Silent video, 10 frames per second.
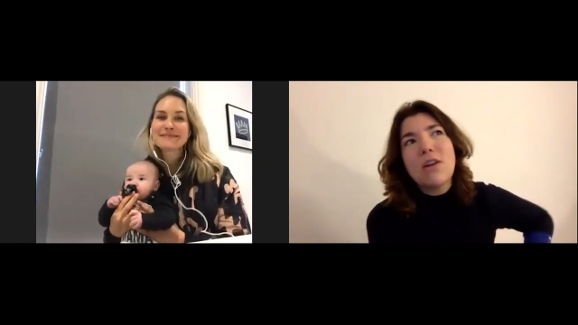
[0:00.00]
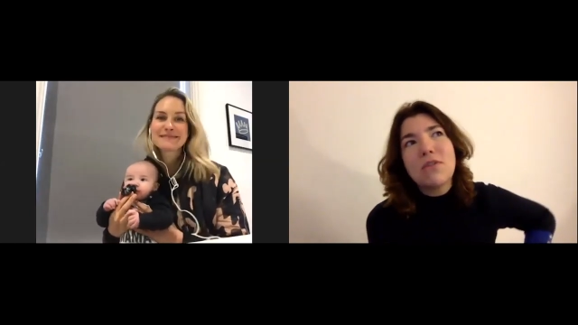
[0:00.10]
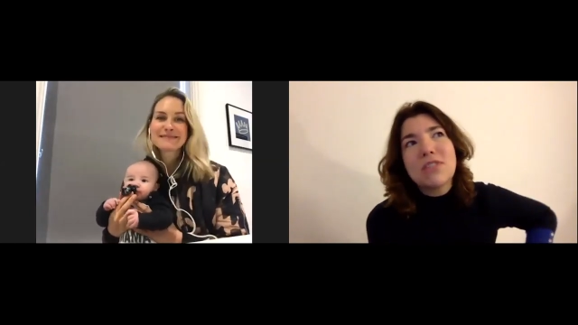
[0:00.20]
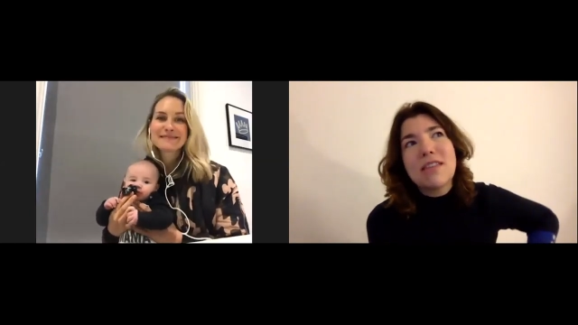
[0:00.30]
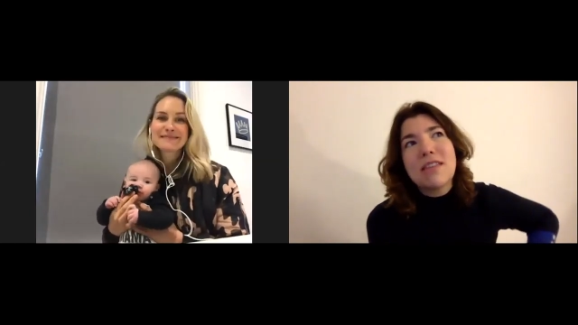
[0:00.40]

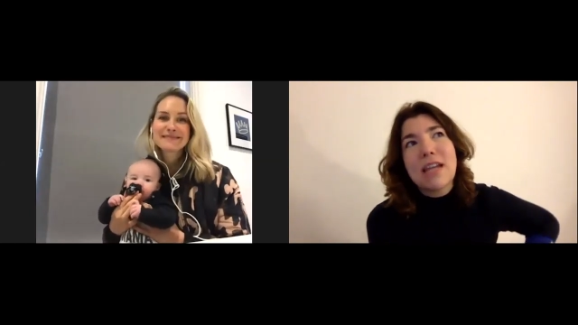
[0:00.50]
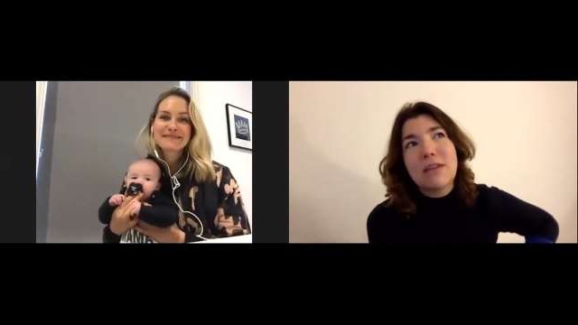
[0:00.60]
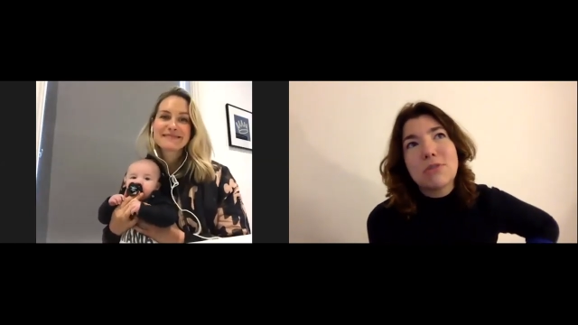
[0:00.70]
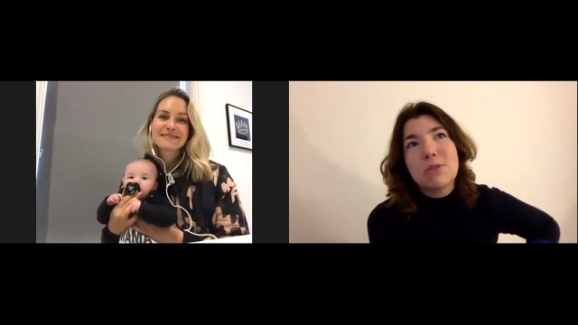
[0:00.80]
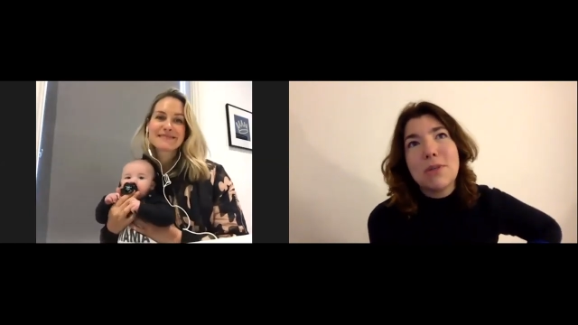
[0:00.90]
Speaker 1: obviously the
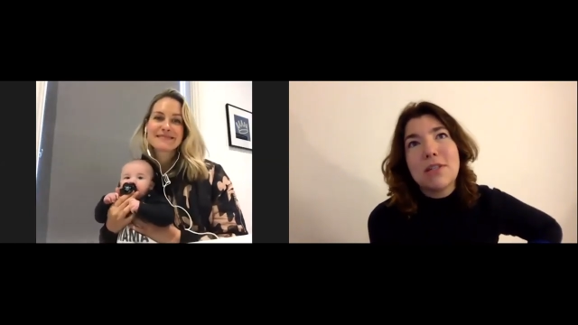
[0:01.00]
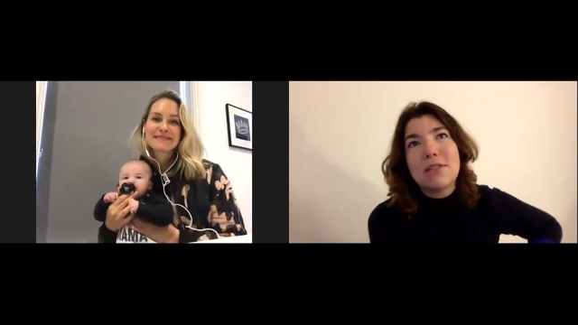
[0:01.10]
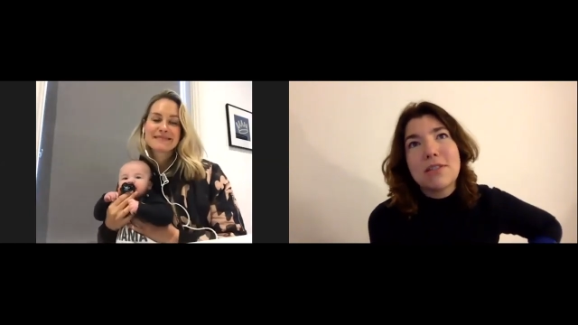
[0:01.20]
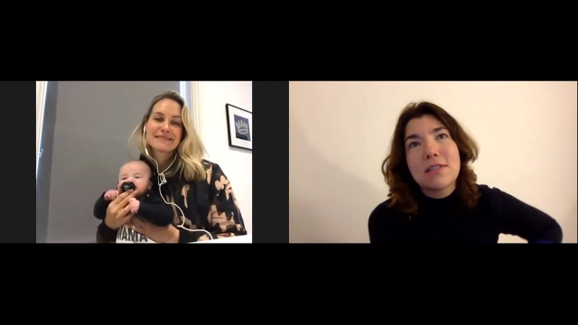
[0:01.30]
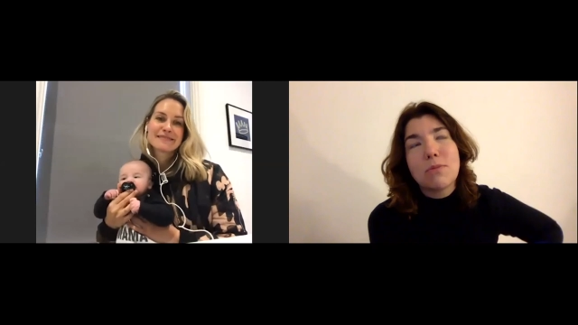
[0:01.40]

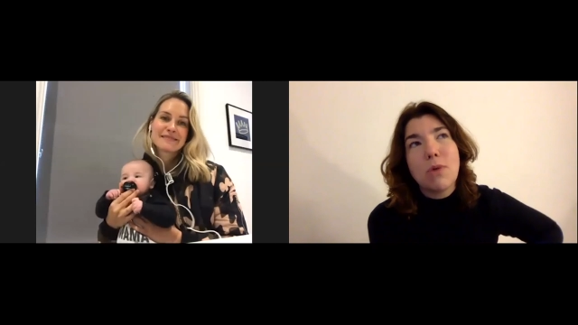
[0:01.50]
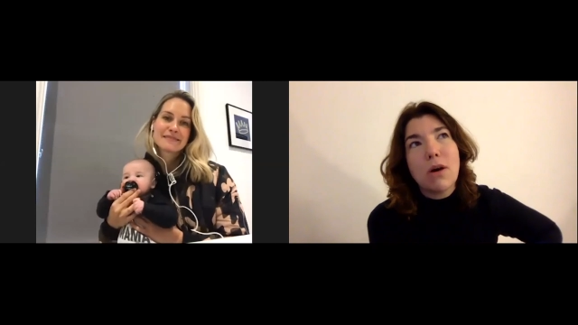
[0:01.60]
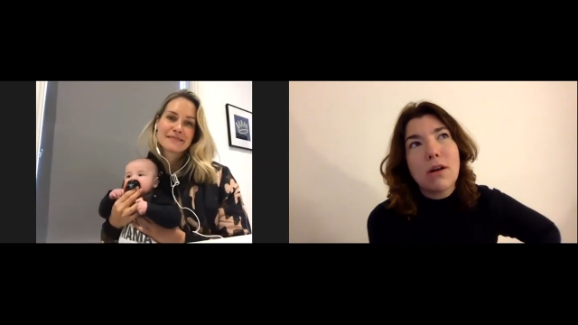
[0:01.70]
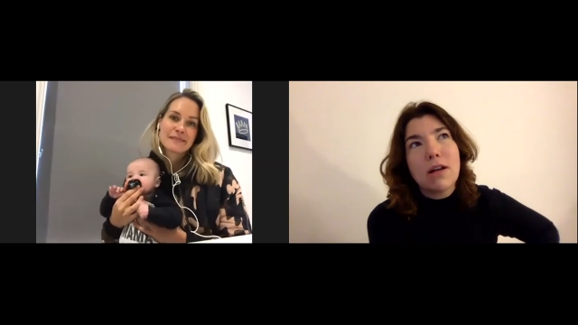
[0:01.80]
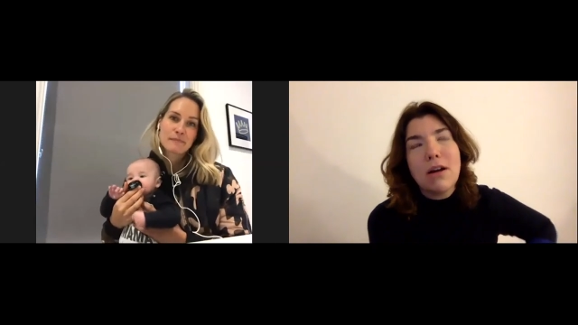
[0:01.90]
announcements.
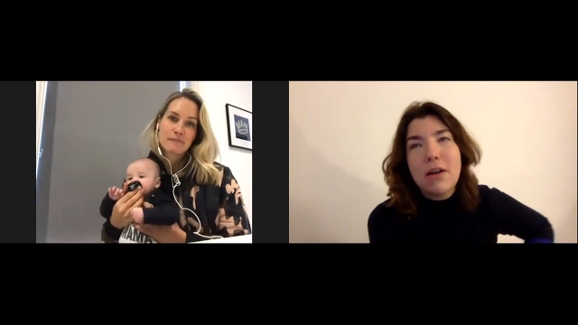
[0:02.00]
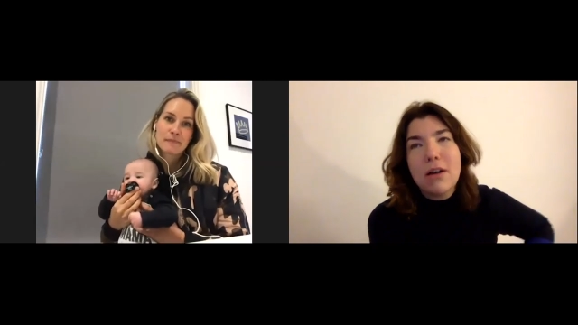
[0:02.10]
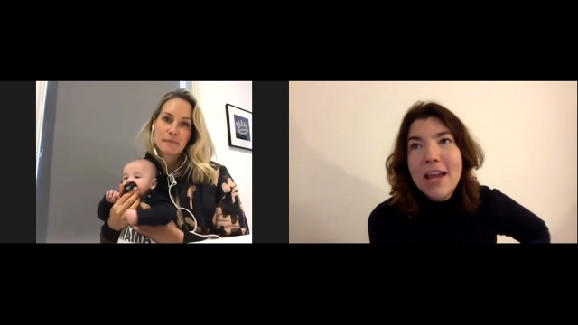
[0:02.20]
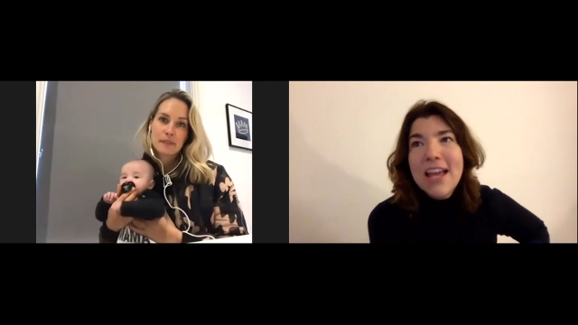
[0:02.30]
What, oh,